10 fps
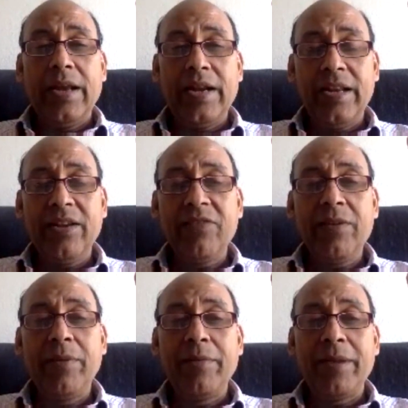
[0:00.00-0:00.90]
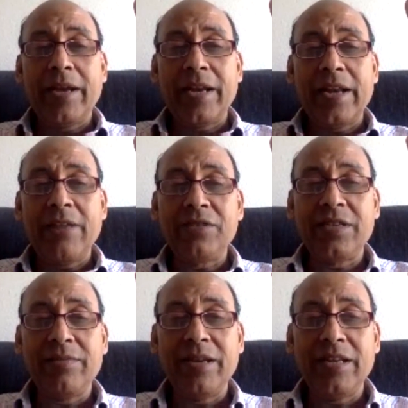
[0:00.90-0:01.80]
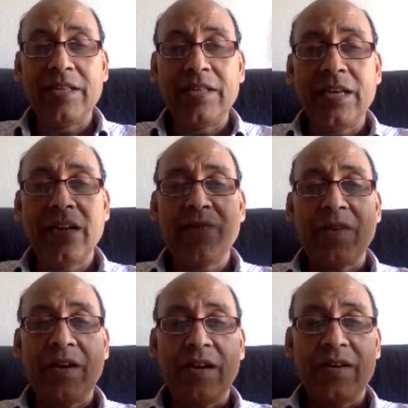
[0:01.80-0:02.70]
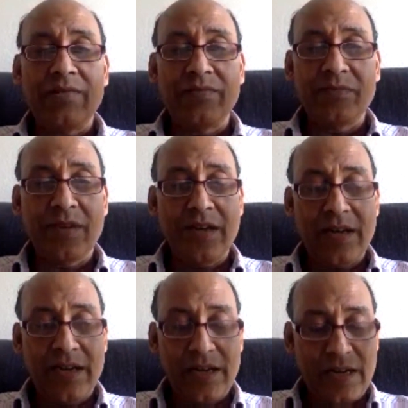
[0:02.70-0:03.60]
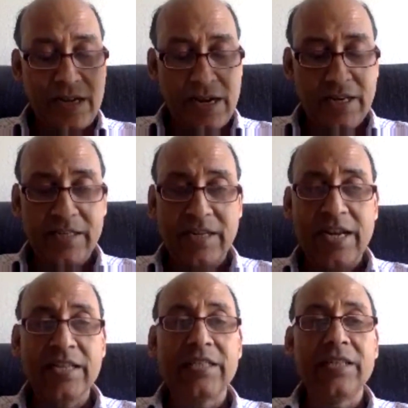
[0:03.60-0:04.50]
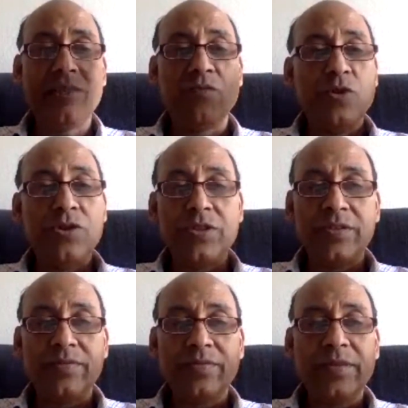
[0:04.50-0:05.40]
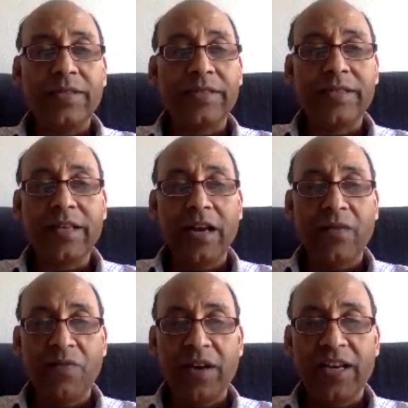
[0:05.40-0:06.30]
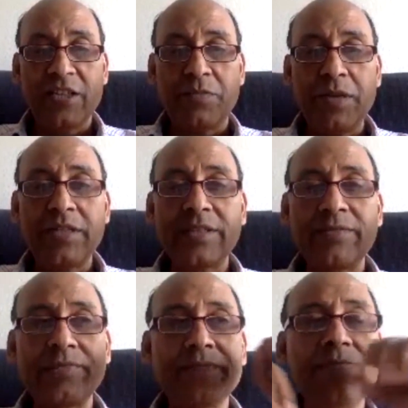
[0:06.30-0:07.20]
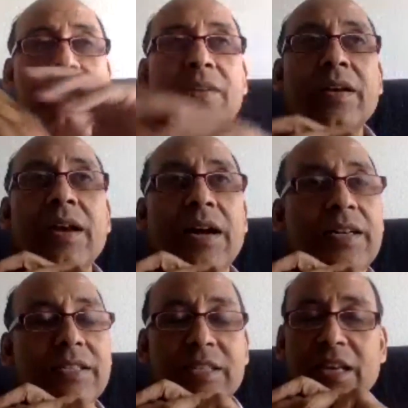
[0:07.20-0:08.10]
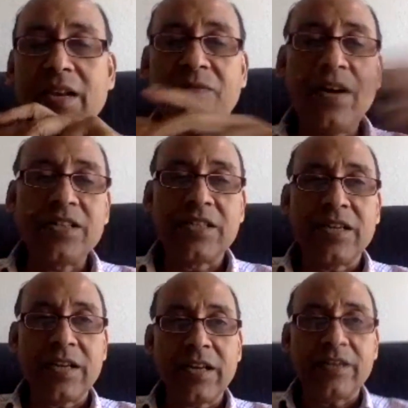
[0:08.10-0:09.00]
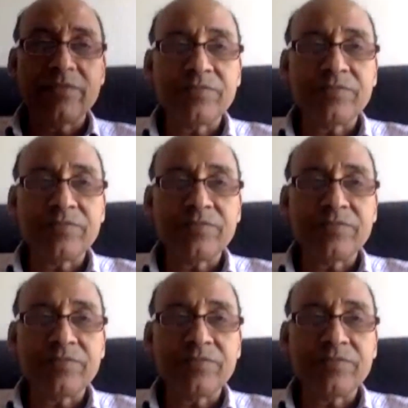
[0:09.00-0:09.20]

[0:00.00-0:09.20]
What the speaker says: at equilibrium I can have C minus C alpha acetic acid moles, C alpha H plus and C alpha acetate ion.